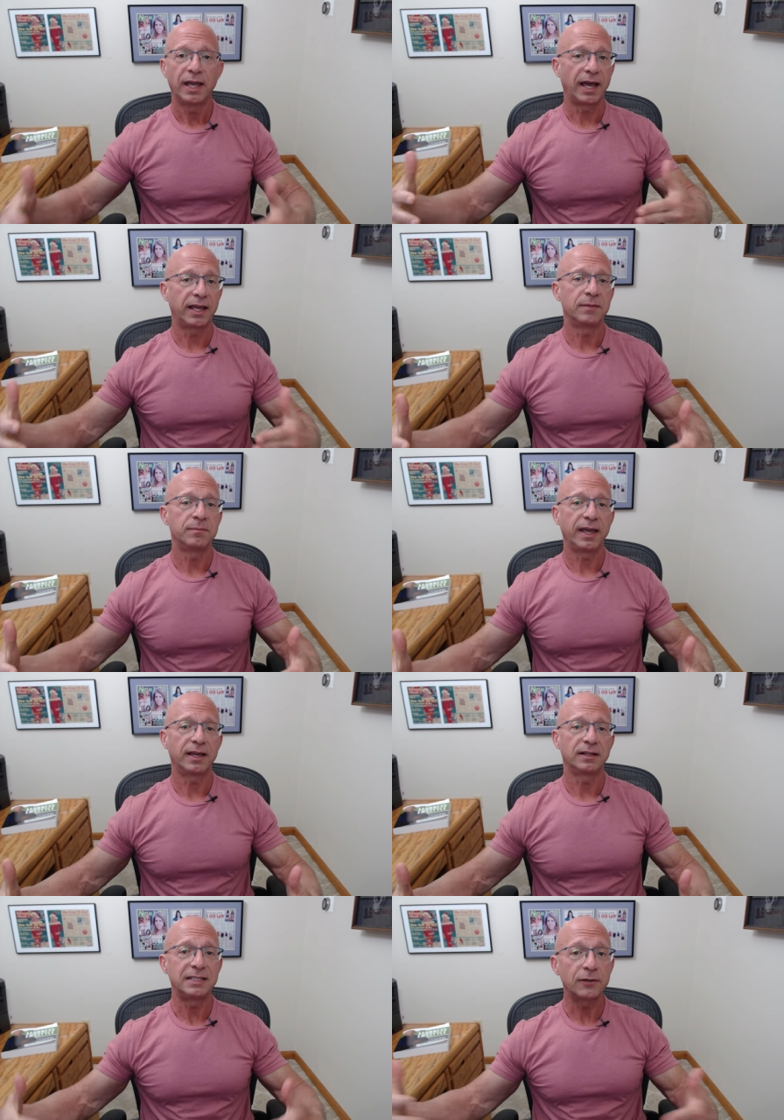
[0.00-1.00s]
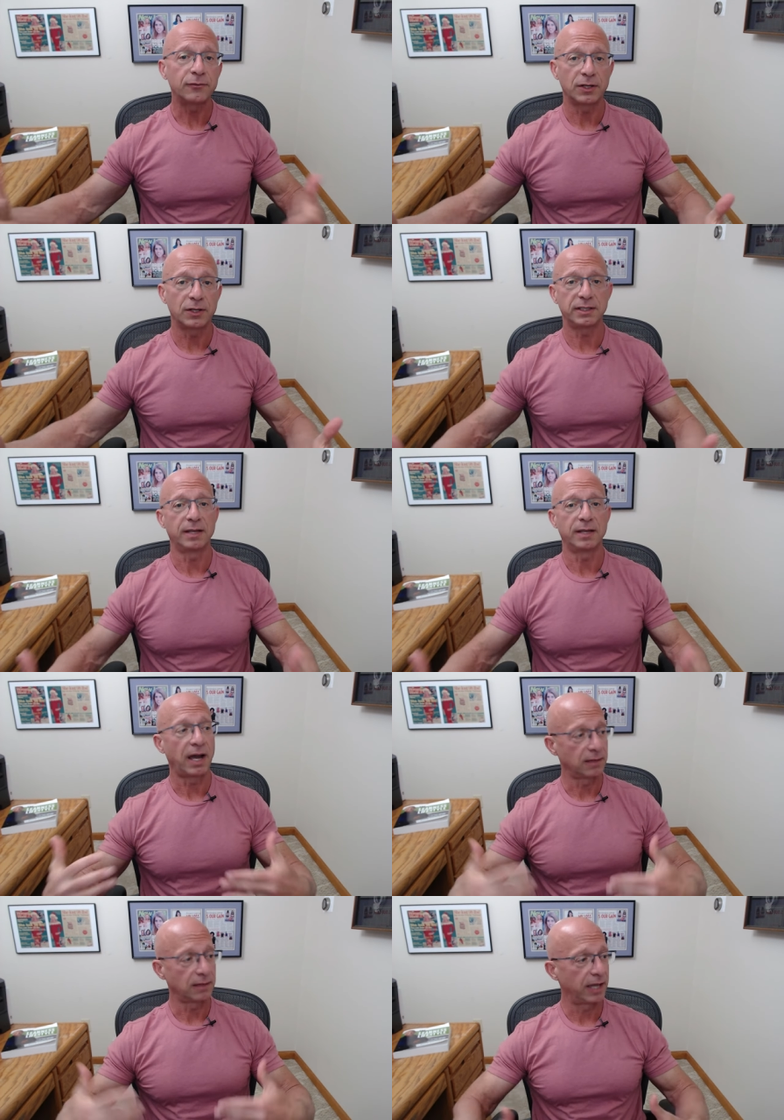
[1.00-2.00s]
and I can make a difference in
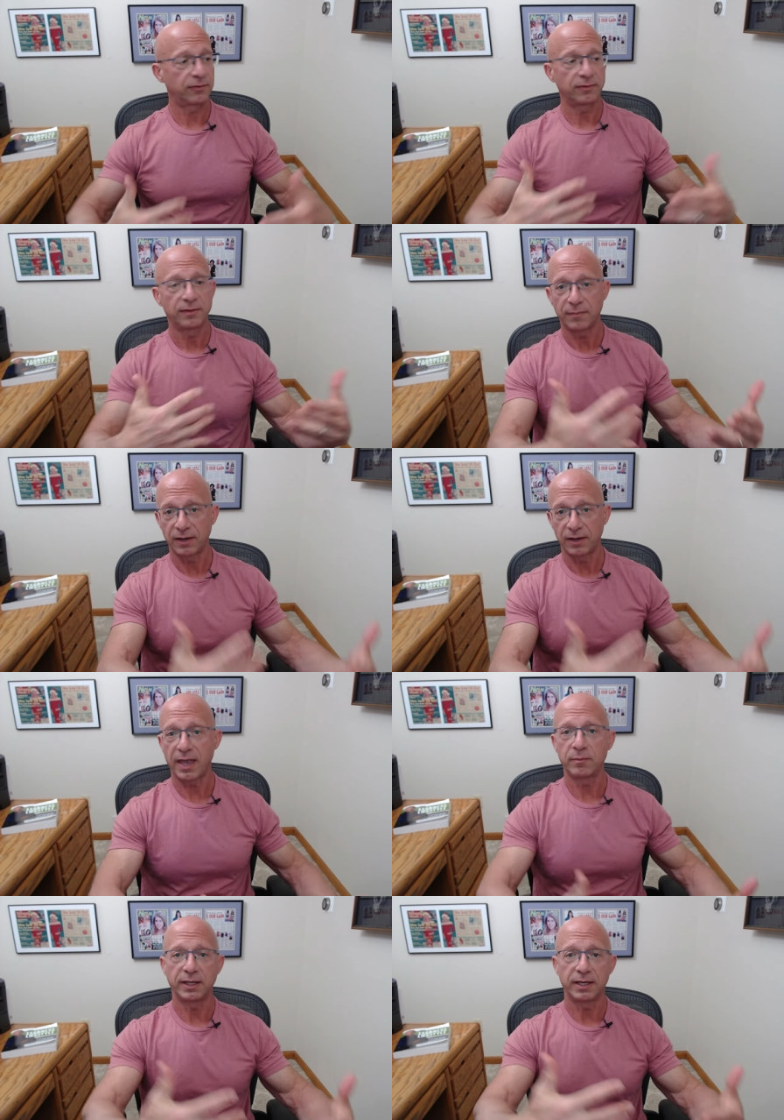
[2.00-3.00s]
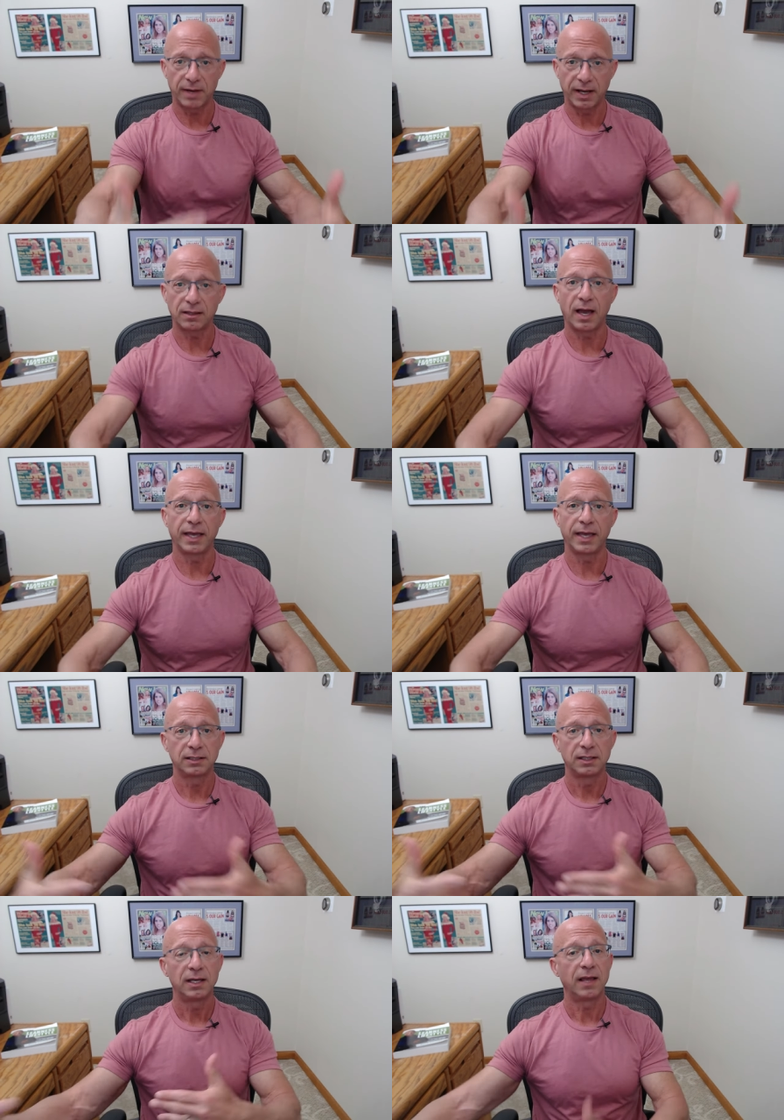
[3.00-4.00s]
my life, my family, my
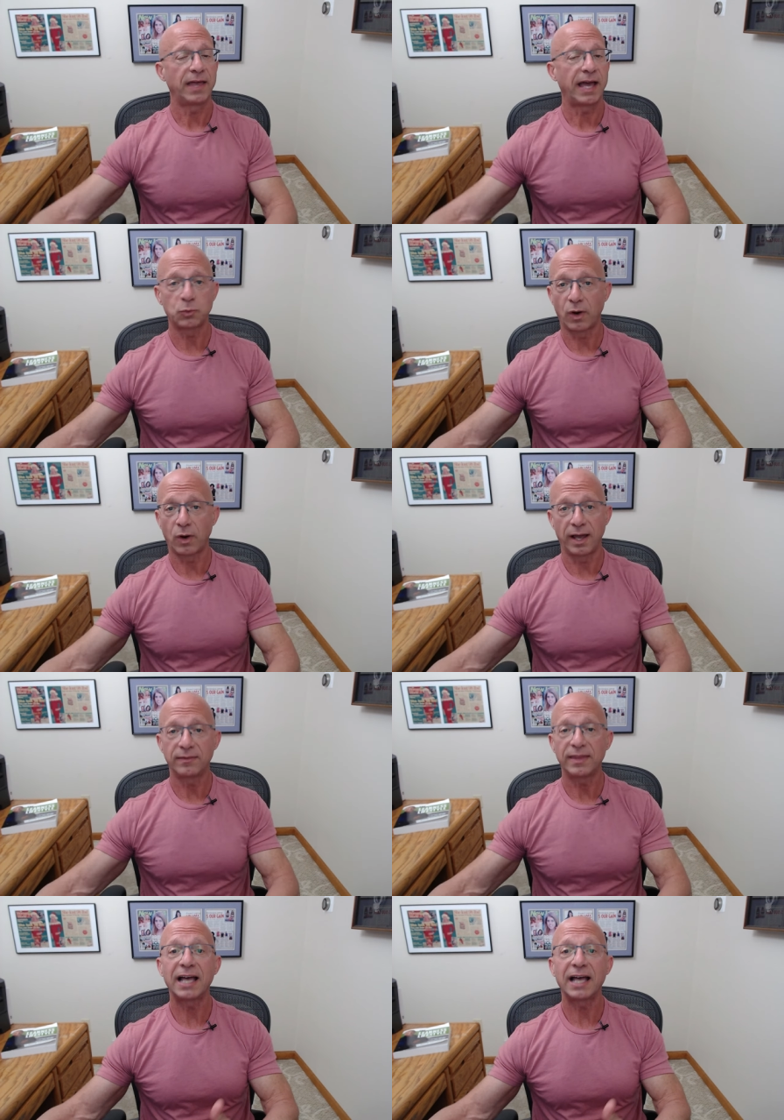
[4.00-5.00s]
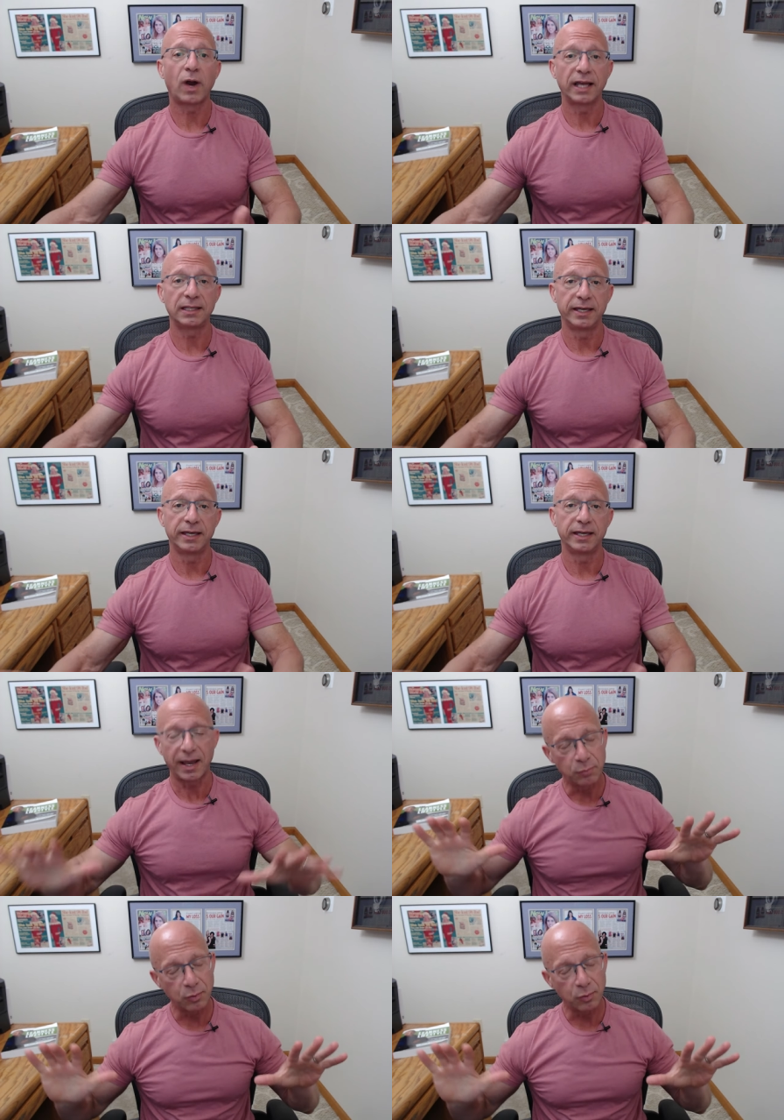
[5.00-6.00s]
clients. And that's where I that's where I live.
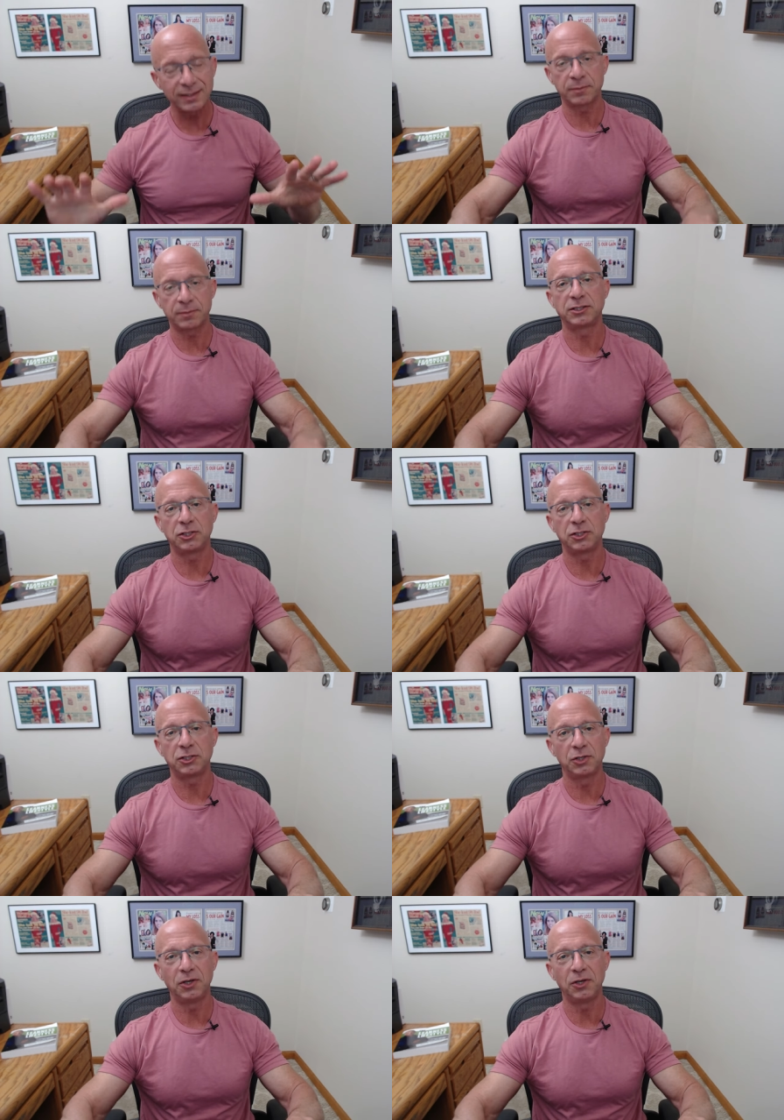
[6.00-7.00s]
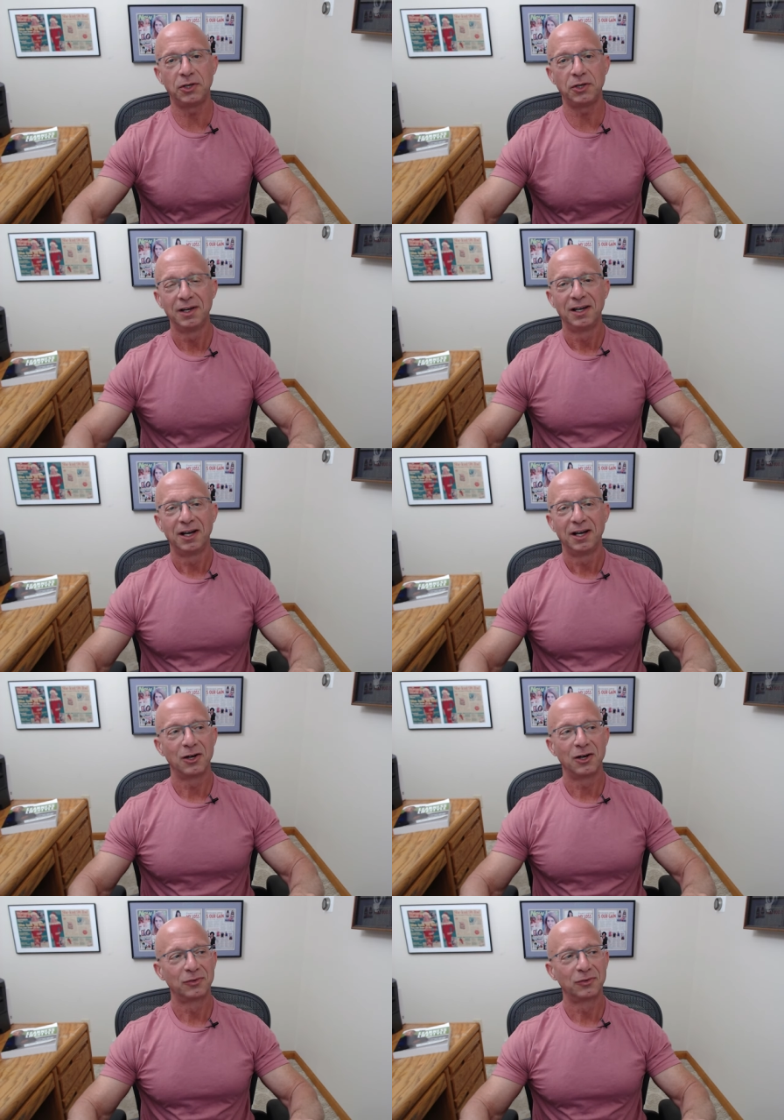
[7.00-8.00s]
I bring this message to you
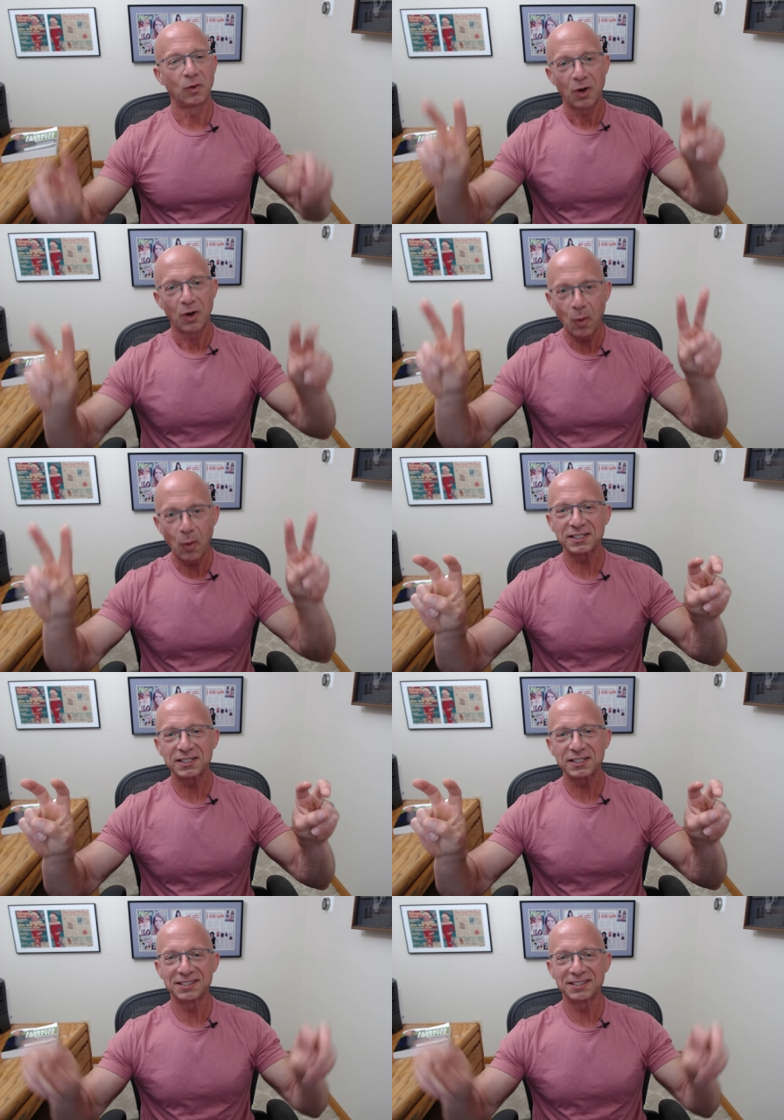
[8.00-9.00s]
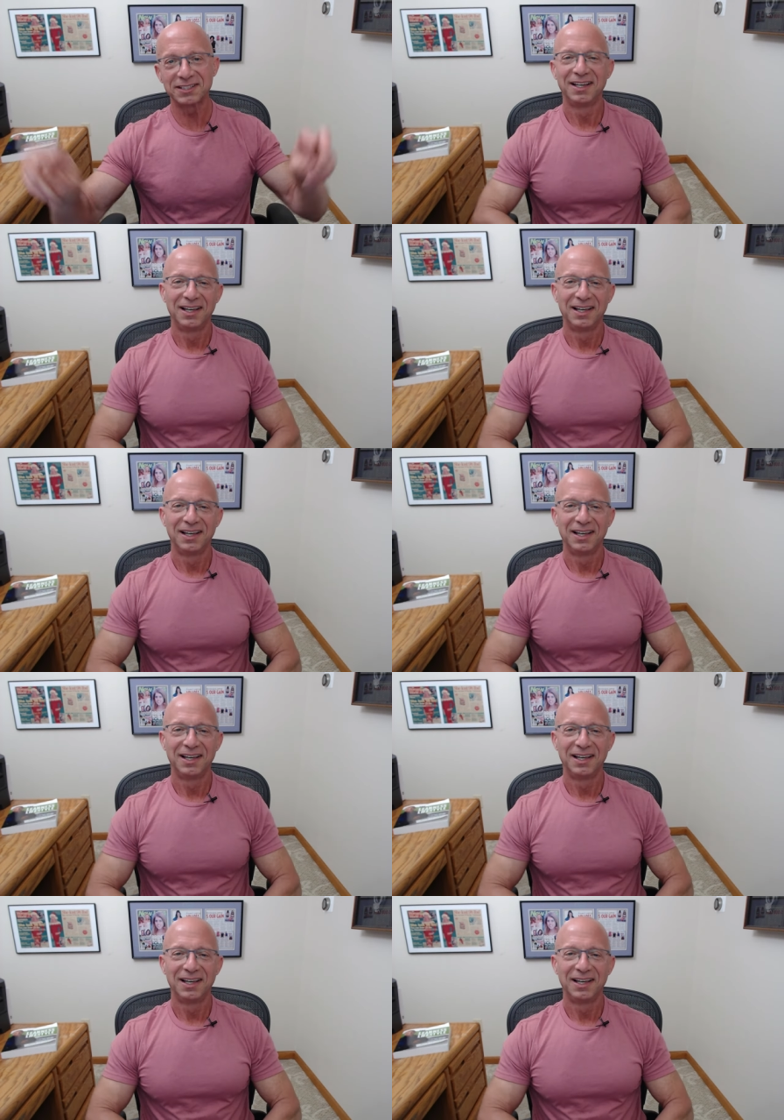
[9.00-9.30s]
of quote hopelessness